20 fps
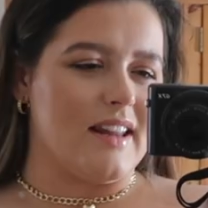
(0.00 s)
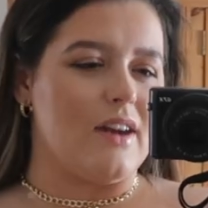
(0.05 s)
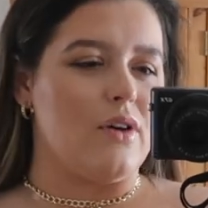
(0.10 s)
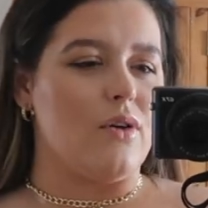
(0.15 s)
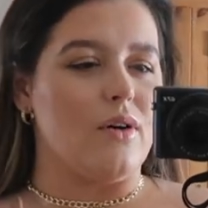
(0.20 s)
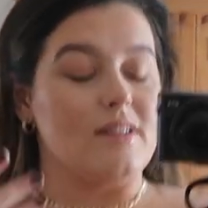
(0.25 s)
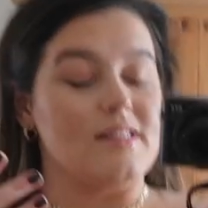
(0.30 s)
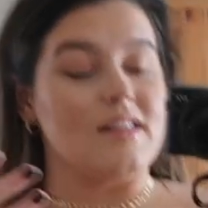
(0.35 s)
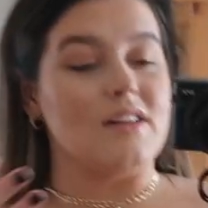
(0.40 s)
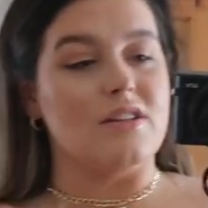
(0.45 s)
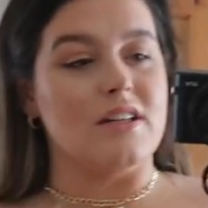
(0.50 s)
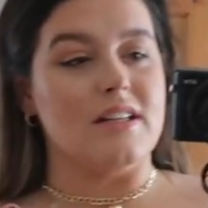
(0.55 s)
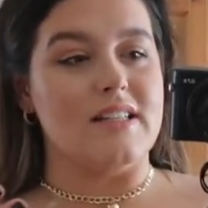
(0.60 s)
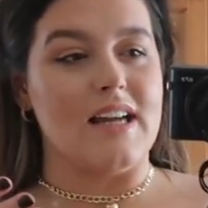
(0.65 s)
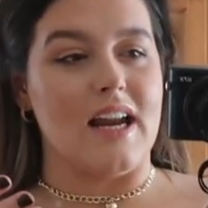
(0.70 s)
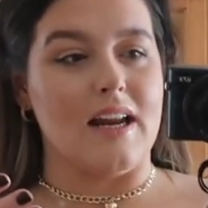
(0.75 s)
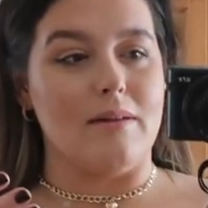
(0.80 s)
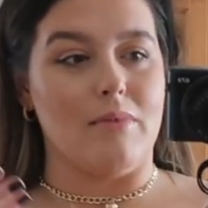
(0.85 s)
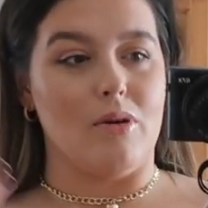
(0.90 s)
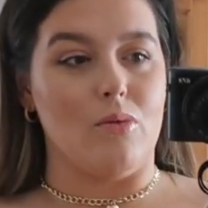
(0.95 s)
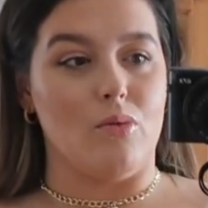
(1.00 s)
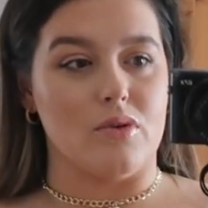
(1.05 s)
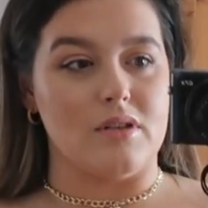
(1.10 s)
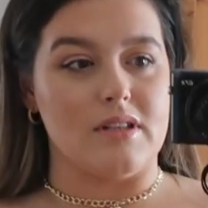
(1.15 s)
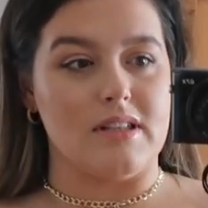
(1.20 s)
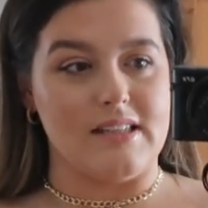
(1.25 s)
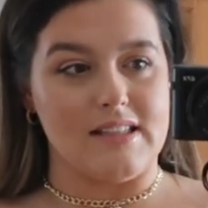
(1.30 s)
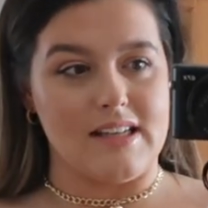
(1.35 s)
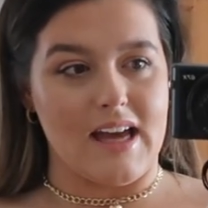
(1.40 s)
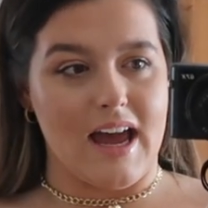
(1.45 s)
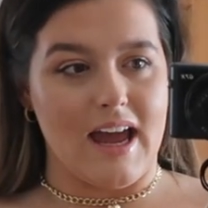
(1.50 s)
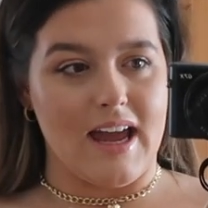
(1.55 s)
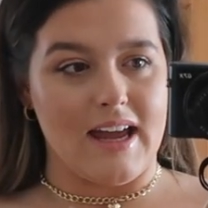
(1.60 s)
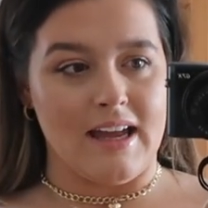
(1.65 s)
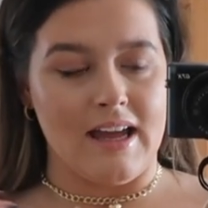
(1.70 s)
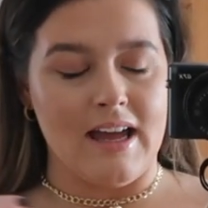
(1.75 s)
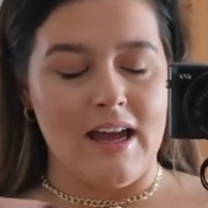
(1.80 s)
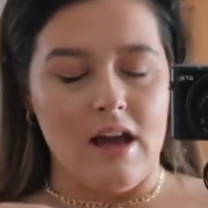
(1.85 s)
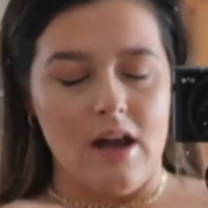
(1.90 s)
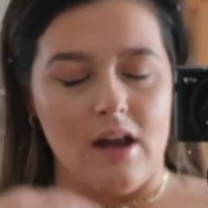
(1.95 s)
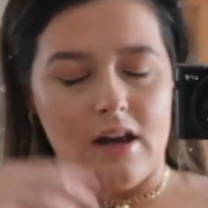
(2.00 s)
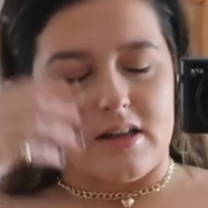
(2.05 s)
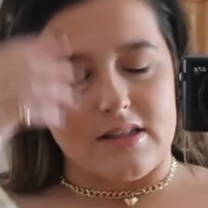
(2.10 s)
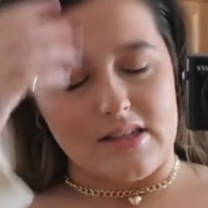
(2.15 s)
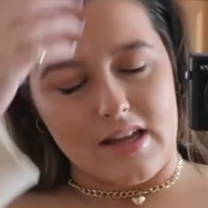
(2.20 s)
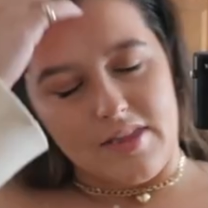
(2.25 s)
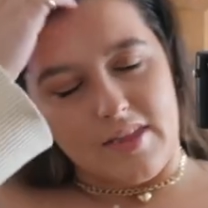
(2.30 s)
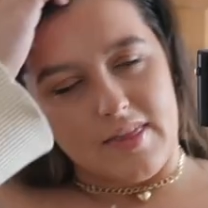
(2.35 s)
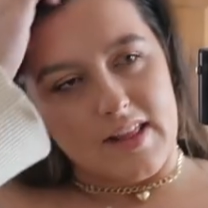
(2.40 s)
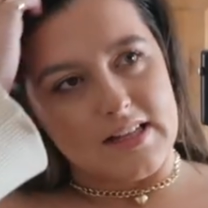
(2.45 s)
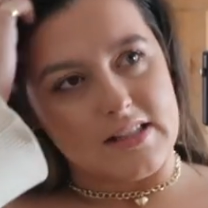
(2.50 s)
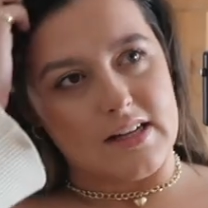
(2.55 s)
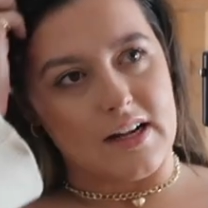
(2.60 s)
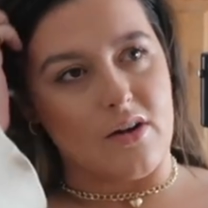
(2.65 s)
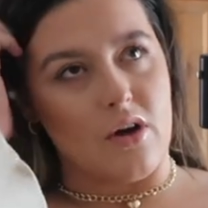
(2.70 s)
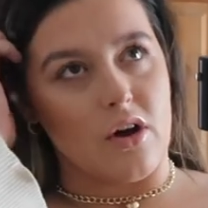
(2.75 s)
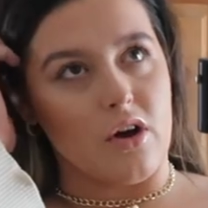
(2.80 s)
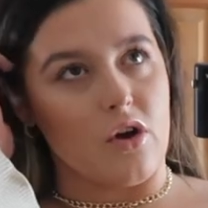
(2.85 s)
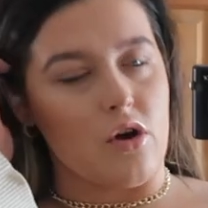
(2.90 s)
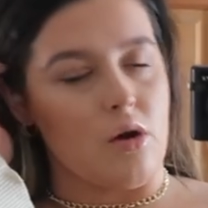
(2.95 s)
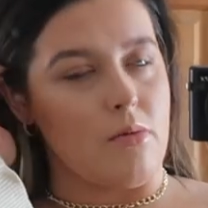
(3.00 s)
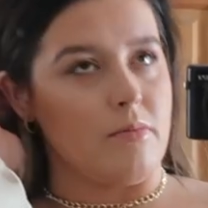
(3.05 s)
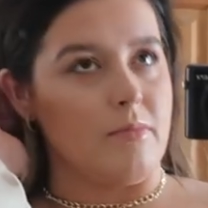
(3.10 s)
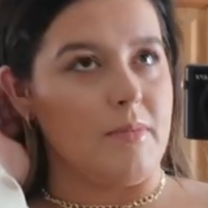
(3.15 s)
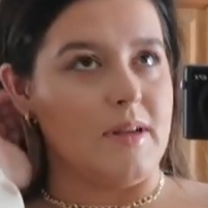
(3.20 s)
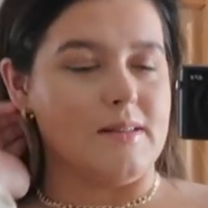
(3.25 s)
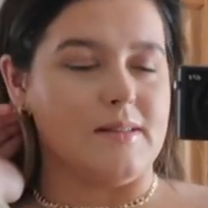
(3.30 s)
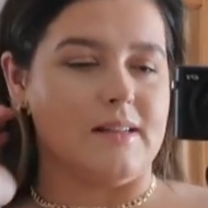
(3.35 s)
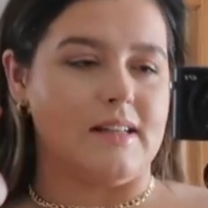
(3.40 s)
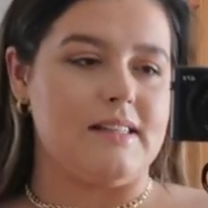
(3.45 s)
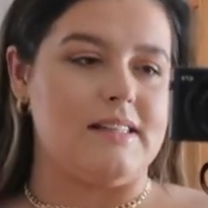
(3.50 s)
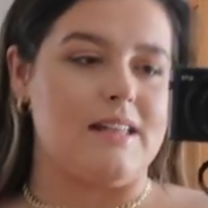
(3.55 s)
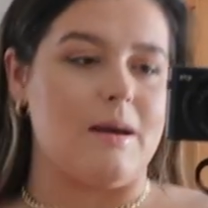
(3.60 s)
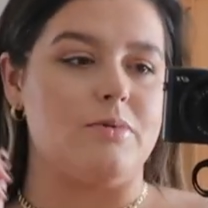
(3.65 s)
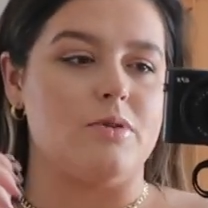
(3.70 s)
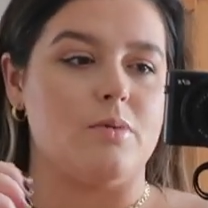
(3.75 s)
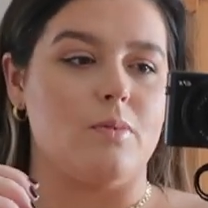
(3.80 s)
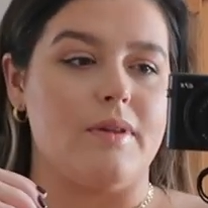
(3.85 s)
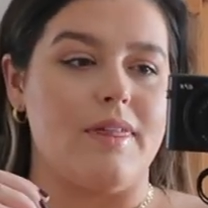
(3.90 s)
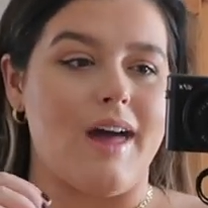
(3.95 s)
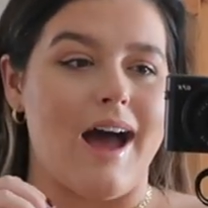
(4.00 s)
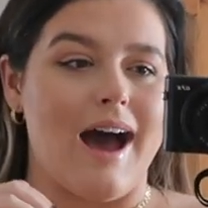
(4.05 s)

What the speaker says: they're not essentially telling me what to say, because I think that's like a common misconception with